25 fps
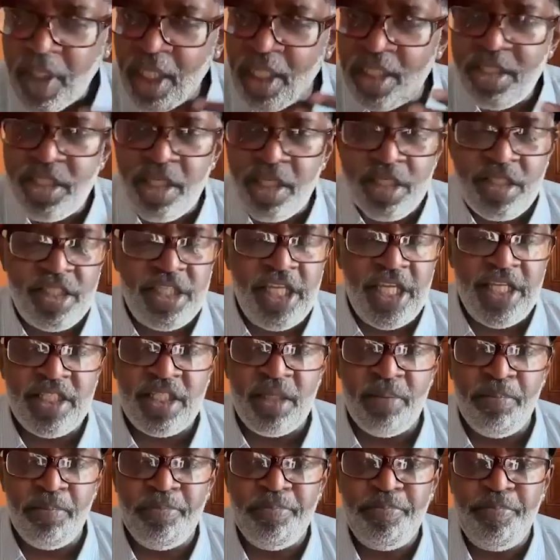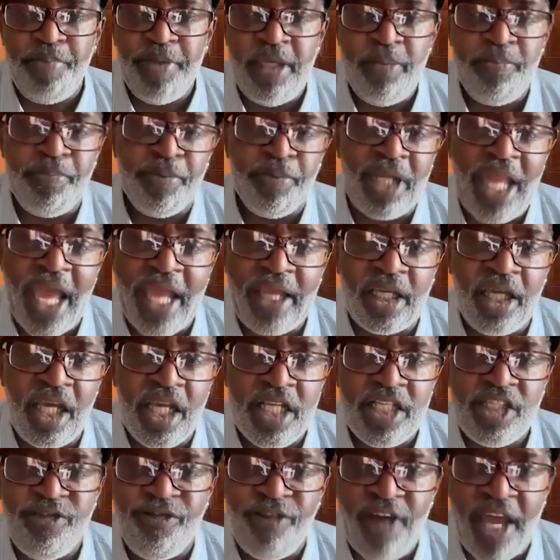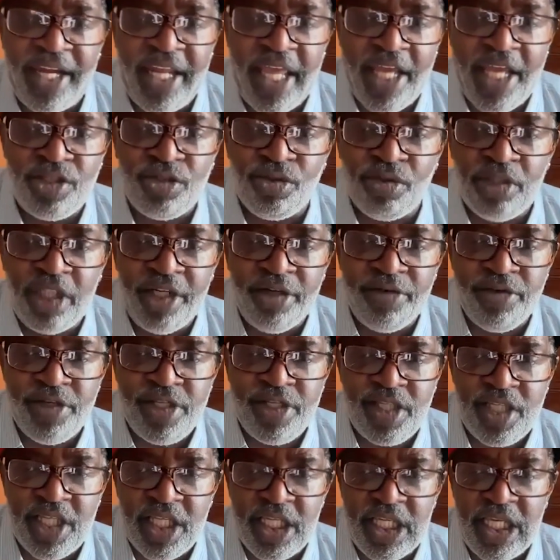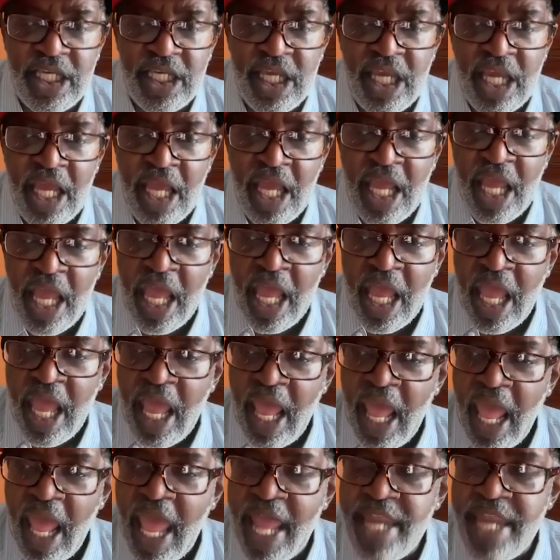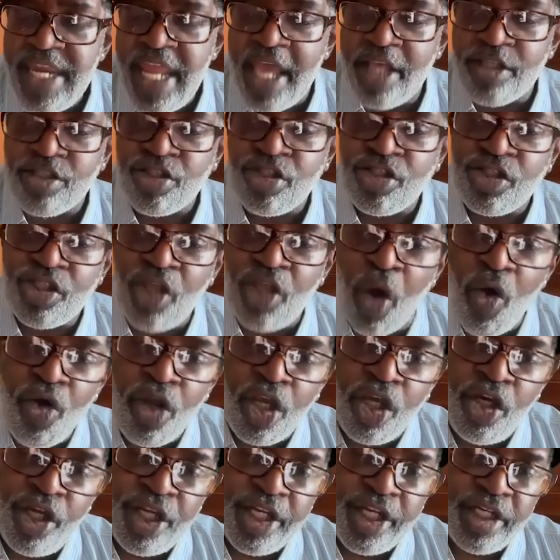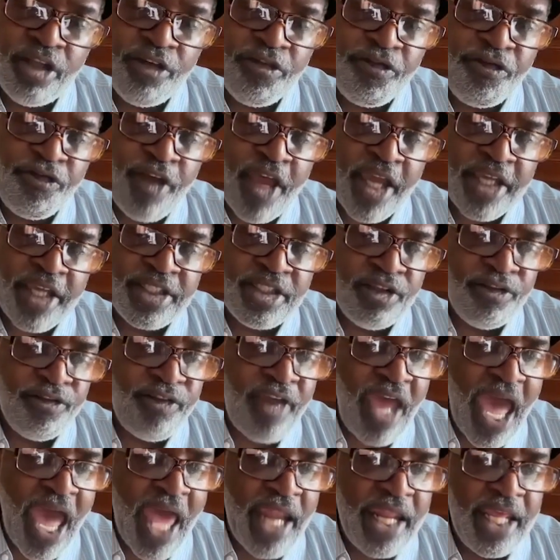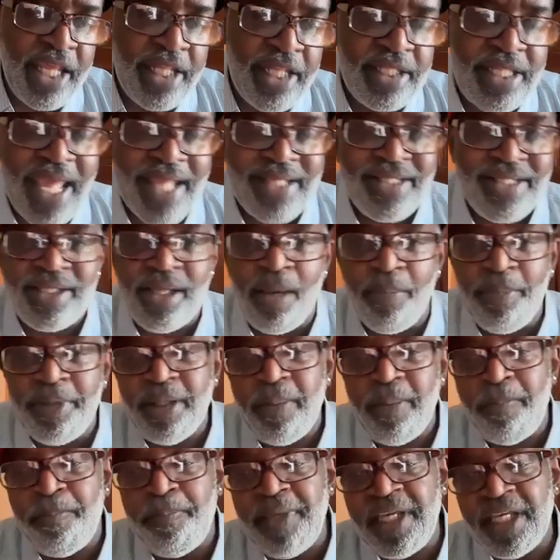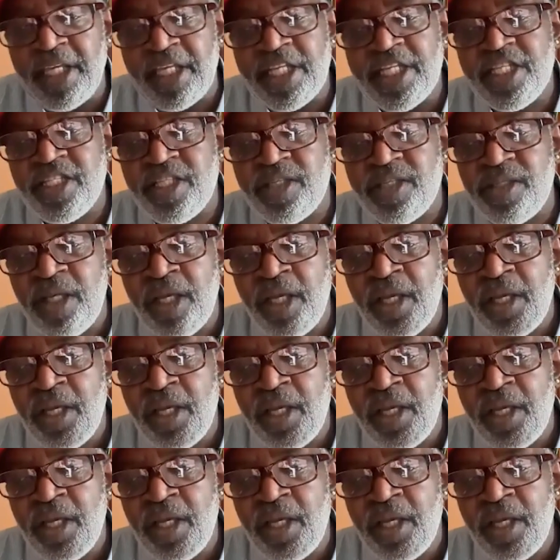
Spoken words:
just teaching people like us financial literacy. And they're so good and effective at it that some of the biggest,